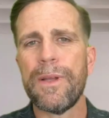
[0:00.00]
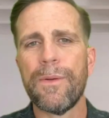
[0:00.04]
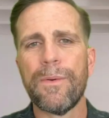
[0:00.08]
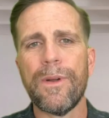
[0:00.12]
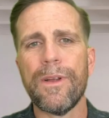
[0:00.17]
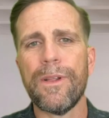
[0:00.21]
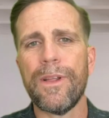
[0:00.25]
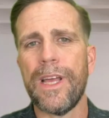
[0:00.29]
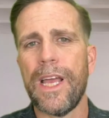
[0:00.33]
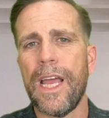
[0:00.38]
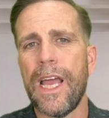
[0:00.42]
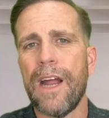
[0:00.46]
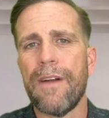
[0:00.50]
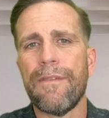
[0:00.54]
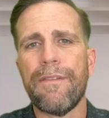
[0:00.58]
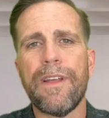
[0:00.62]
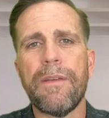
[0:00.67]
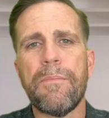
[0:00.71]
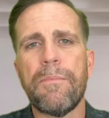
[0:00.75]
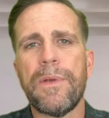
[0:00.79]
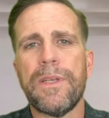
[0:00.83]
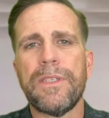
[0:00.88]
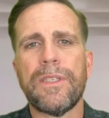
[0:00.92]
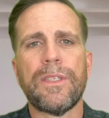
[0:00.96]
real, every
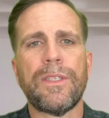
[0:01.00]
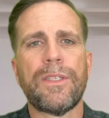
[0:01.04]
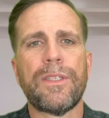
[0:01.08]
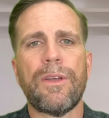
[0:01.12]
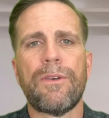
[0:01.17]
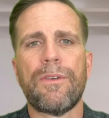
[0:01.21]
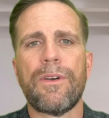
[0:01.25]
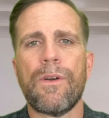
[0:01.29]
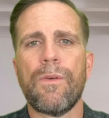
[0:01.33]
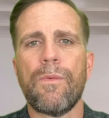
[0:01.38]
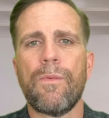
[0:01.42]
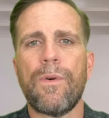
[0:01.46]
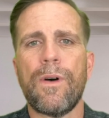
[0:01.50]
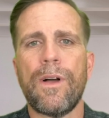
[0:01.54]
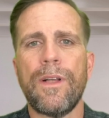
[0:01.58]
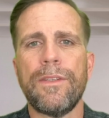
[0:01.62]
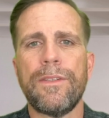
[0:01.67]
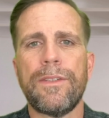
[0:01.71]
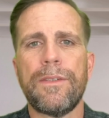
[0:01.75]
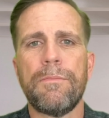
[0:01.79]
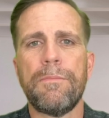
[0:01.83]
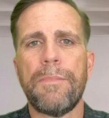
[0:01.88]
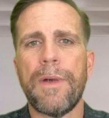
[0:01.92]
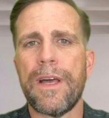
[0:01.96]
business owner
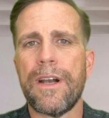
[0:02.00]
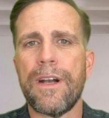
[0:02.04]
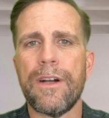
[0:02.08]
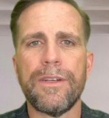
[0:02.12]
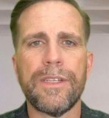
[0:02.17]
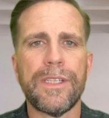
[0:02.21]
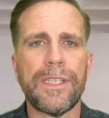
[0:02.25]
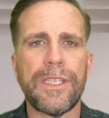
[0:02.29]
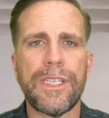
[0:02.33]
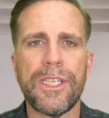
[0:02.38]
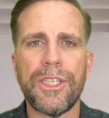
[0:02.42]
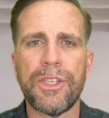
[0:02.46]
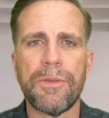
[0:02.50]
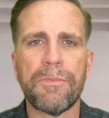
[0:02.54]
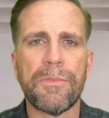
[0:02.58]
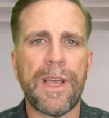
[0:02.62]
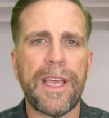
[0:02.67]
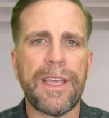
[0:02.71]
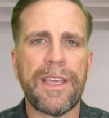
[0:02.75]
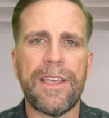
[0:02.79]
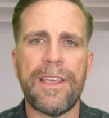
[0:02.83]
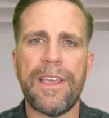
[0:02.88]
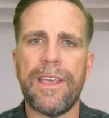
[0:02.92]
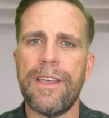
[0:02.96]
wants better
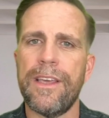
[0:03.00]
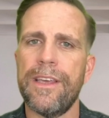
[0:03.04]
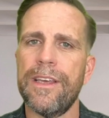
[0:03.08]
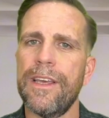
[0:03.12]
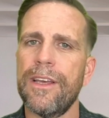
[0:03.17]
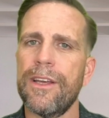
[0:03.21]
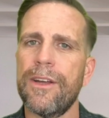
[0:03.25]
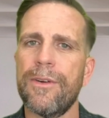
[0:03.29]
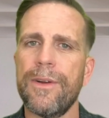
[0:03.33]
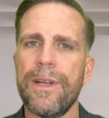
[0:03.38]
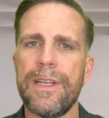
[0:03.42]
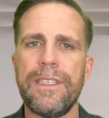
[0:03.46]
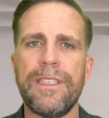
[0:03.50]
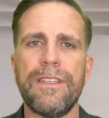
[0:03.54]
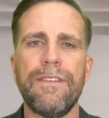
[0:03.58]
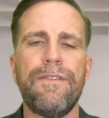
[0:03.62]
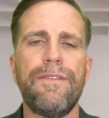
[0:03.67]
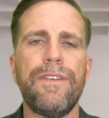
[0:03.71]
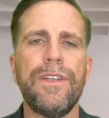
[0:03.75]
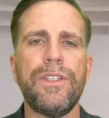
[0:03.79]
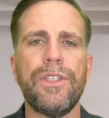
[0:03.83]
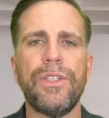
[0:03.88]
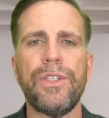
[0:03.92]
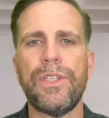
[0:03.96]
decision-making, increased
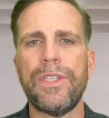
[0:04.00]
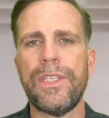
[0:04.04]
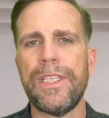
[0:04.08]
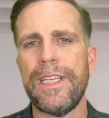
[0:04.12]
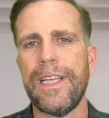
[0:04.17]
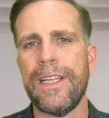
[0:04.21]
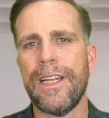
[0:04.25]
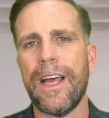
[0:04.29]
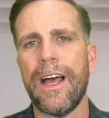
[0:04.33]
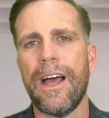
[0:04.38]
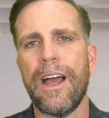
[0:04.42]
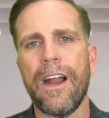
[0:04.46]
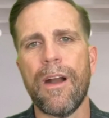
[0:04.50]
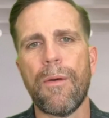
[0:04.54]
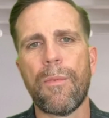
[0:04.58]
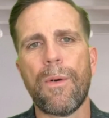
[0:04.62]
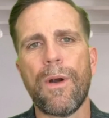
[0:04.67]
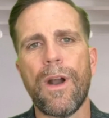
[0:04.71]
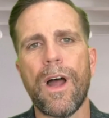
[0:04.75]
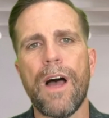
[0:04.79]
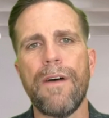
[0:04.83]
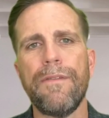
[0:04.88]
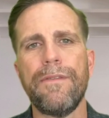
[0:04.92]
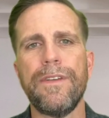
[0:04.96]
efficiency, and higher
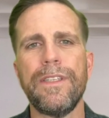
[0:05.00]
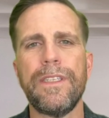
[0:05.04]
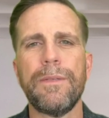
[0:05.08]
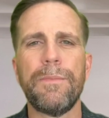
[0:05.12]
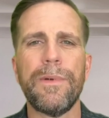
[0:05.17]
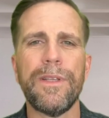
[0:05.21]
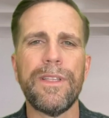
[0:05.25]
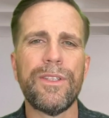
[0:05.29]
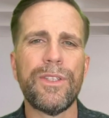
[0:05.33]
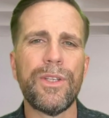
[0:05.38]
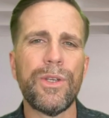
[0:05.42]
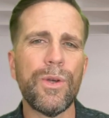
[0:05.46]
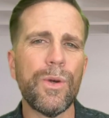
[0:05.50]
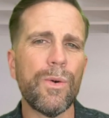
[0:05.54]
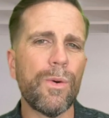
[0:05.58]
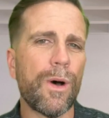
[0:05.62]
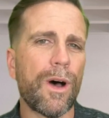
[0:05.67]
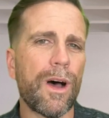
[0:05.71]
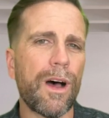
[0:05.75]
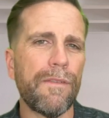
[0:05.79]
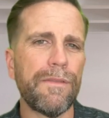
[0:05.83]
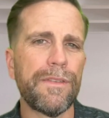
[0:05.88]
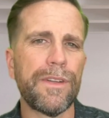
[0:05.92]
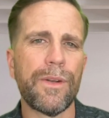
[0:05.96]
profits, but too
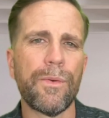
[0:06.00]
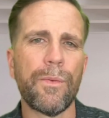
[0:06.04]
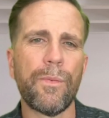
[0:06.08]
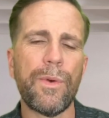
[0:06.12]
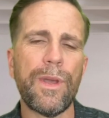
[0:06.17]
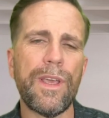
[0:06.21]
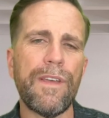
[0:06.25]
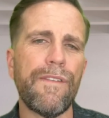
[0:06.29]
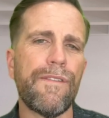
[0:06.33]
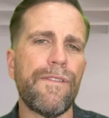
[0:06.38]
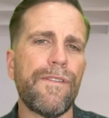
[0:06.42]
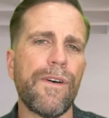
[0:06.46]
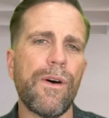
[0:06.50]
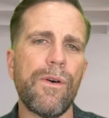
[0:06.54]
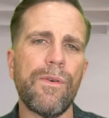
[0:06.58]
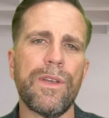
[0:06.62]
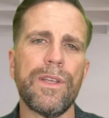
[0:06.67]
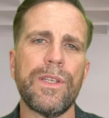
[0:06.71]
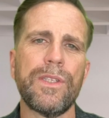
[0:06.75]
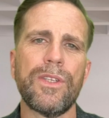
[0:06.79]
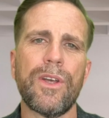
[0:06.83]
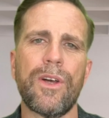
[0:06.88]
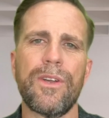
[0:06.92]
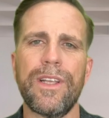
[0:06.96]
often we
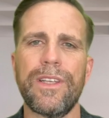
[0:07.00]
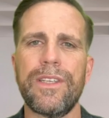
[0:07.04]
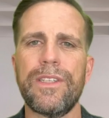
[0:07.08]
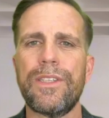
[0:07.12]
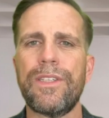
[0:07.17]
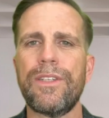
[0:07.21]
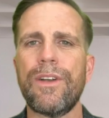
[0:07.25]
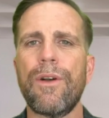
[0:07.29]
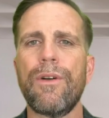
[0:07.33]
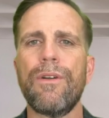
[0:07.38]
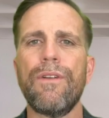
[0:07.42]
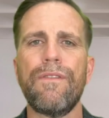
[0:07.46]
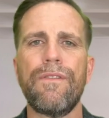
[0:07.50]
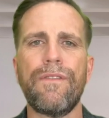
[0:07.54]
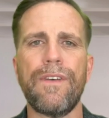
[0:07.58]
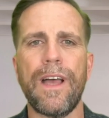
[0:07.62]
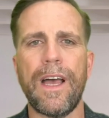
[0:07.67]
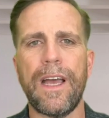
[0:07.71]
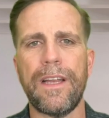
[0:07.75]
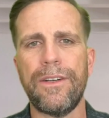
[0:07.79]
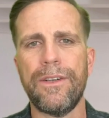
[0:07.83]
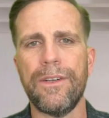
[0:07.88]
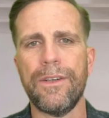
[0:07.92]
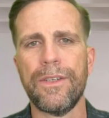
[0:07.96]
focus on external
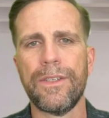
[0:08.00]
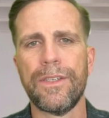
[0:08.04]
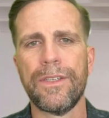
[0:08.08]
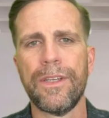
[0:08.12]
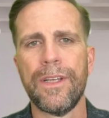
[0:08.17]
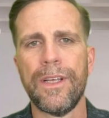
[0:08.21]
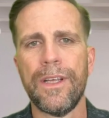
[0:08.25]
factors